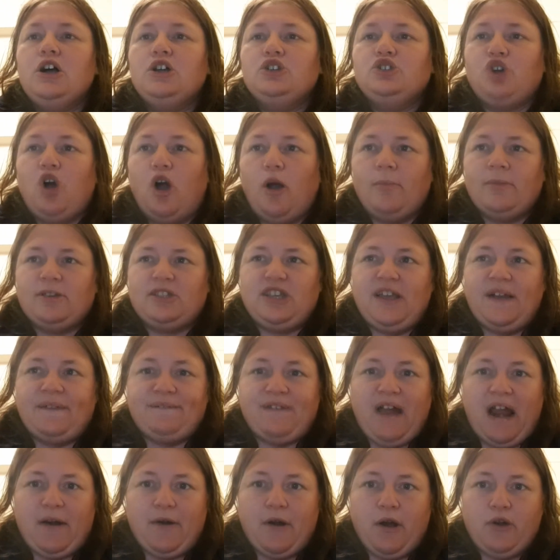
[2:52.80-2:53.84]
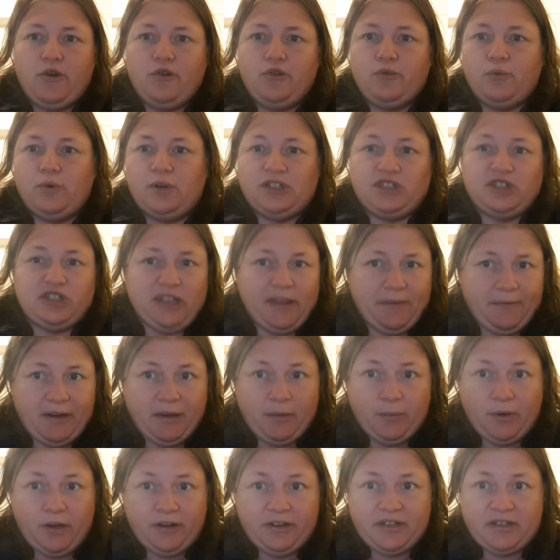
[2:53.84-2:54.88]
Thomas Farrow was
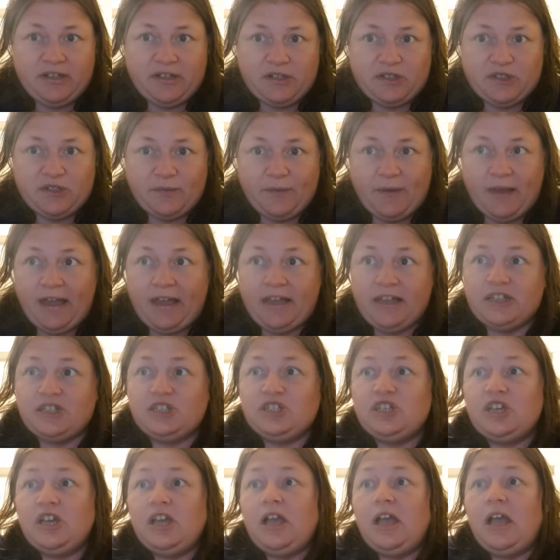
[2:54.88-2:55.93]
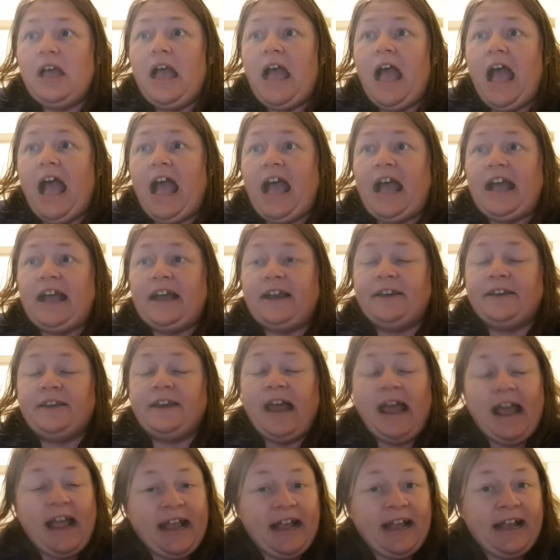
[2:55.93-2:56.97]
71 years of age, and
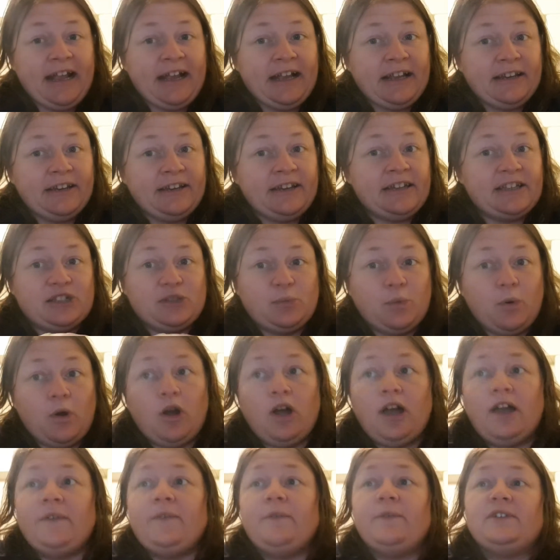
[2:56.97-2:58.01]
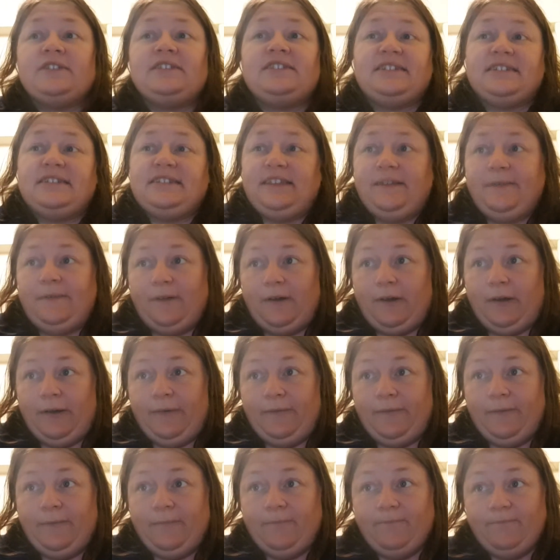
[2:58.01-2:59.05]
Anne, his wife, was
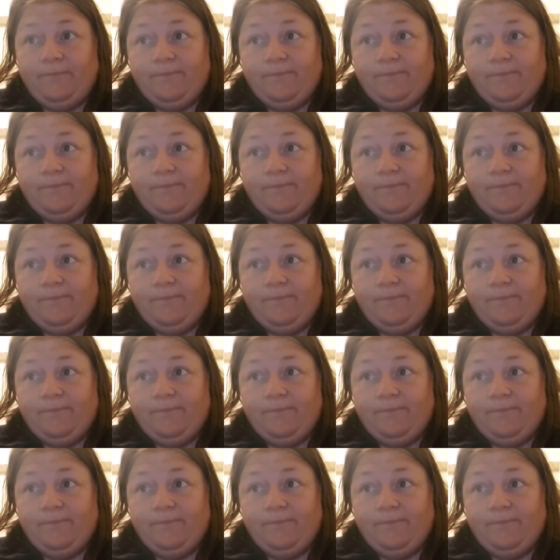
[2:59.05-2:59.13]
65.